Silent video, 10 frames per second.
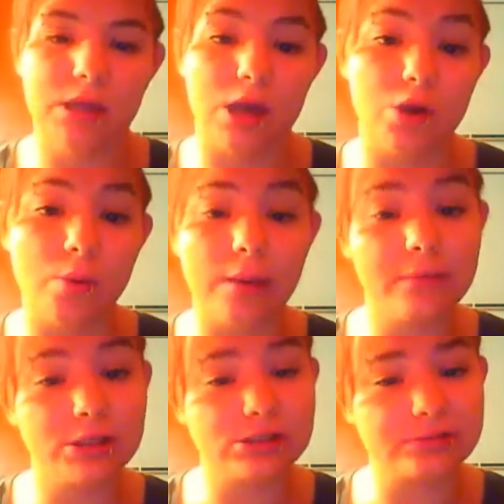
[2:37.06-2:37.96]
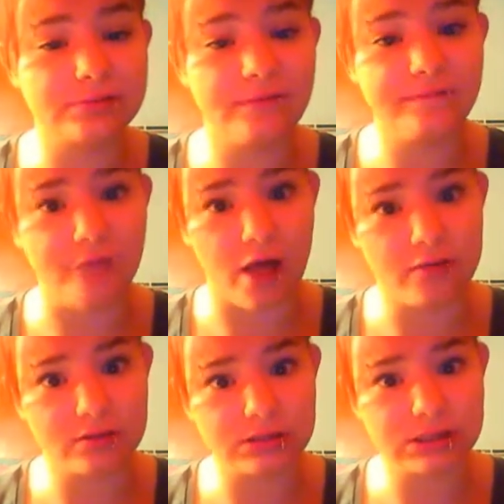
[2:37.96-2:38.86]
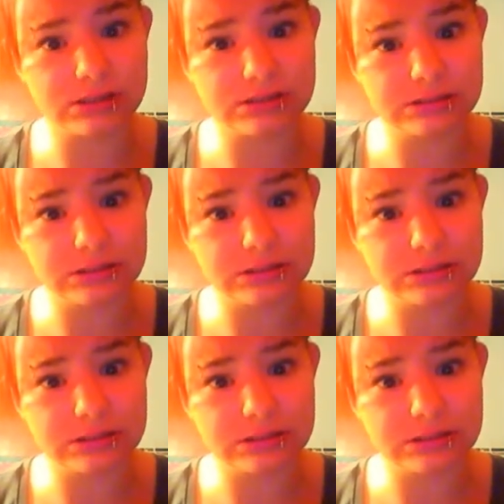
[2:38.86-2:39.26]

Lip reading: No baby deserves to be fatherless.